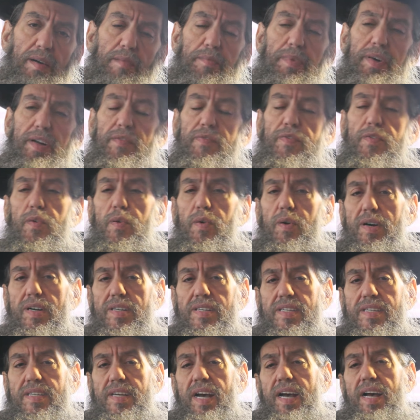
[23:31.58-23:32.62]
But of
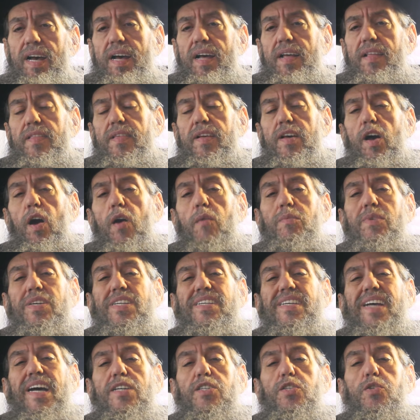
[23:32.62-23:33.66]
course, the
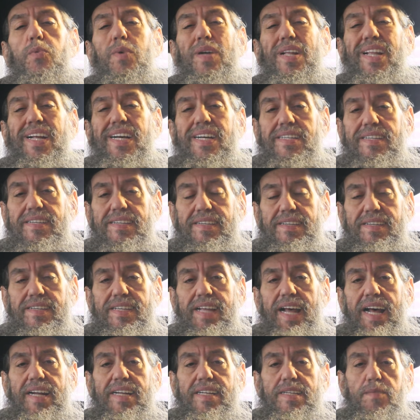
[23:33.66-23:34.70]
homosexualists,
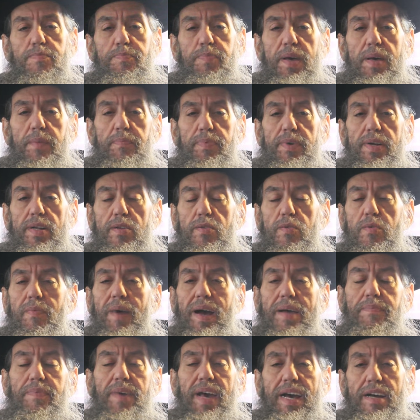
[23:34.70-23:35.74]
that is people who
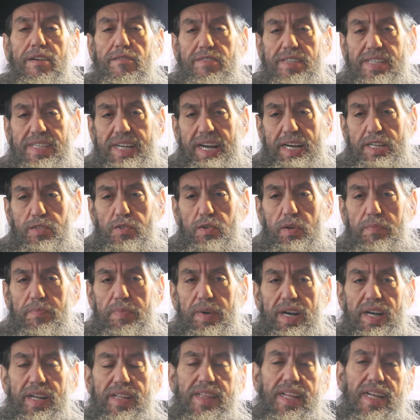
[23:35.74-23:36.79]
might be heterosexual,
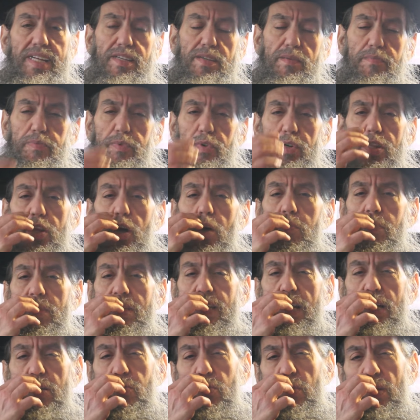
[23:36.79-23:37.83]
but they support the
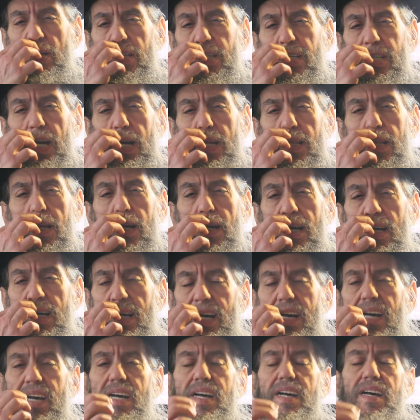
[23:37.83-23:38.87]
homosexual agenda,
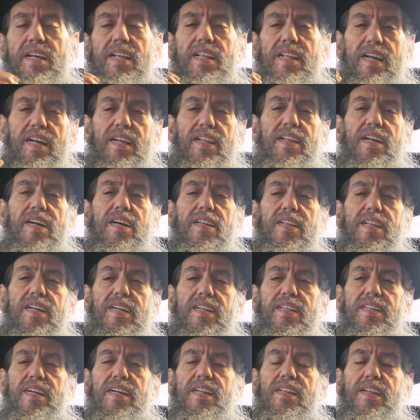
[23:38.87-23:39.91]
the
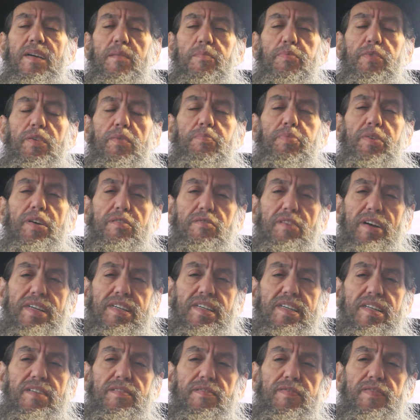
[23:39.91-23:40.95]
liberal,
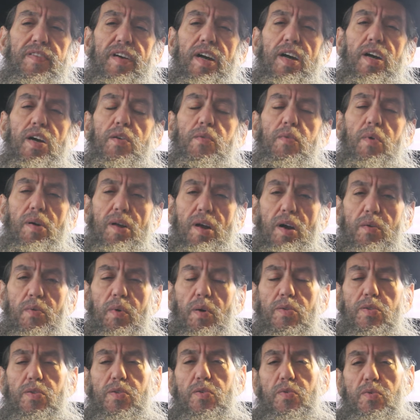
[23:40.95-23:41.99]
progressive,
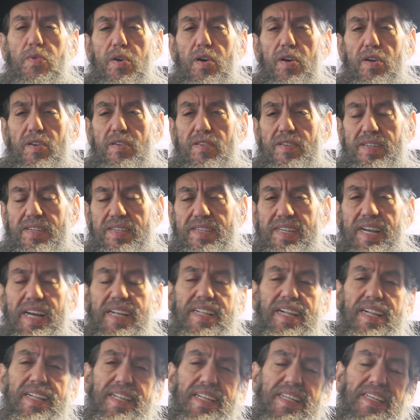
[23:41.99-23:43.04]
quote-unquote, do-gooders,
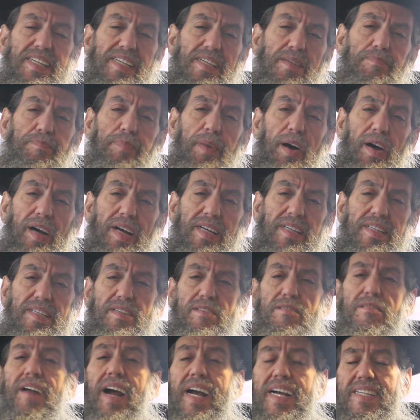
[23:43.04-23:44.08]
said that this is biased
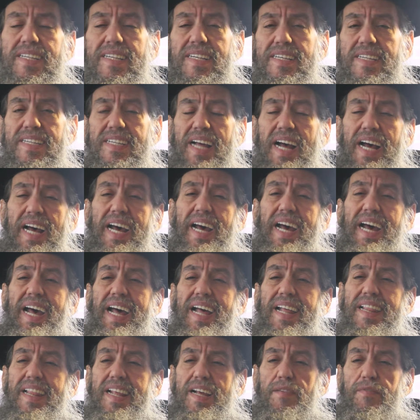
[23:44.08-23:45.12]
and racist,
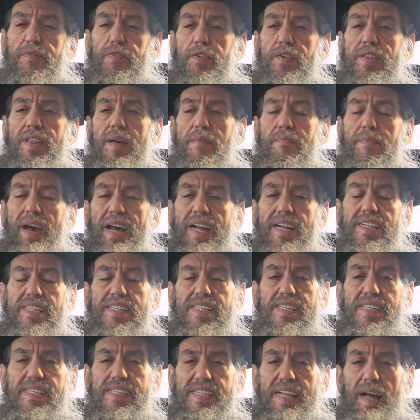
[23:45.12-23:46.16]
and therefore they
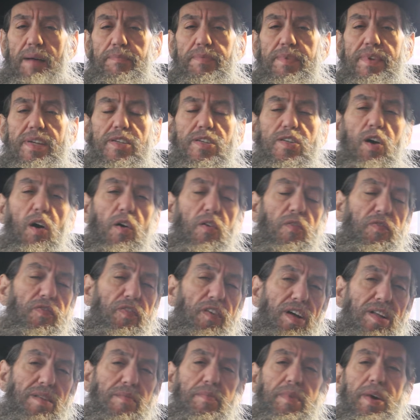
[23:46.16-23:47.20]
managed to stop this
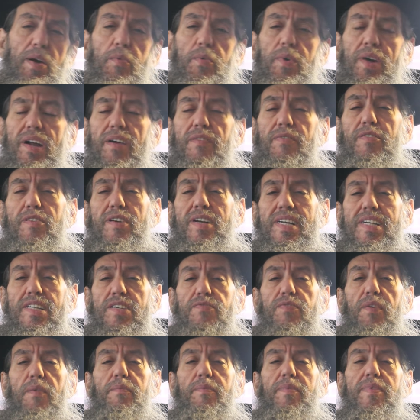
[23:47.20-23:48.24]
GoFundMe or whatever it is
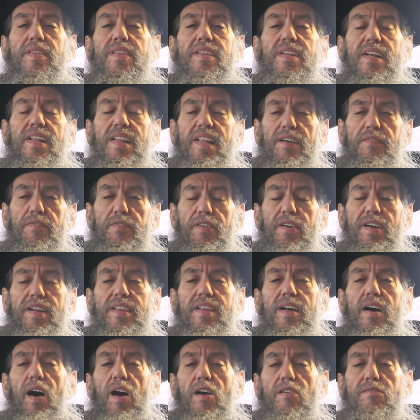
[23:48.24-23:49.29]
from delivering
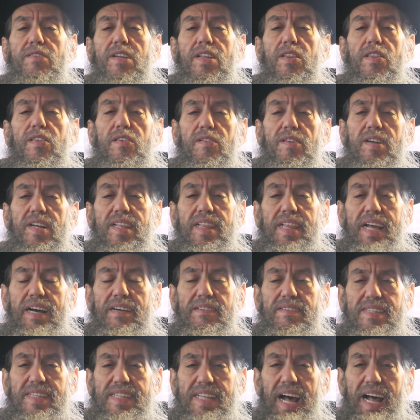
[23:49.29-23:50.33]
the
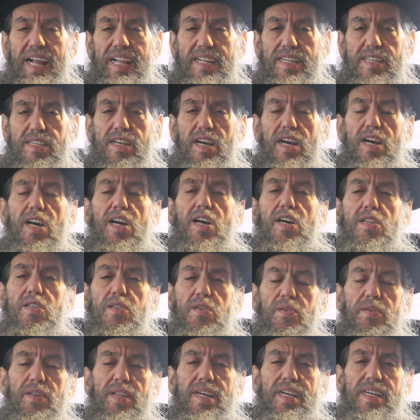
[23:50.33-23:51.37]
$130,000
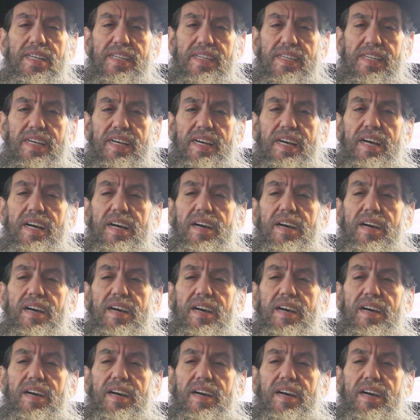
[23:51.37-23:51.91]
to this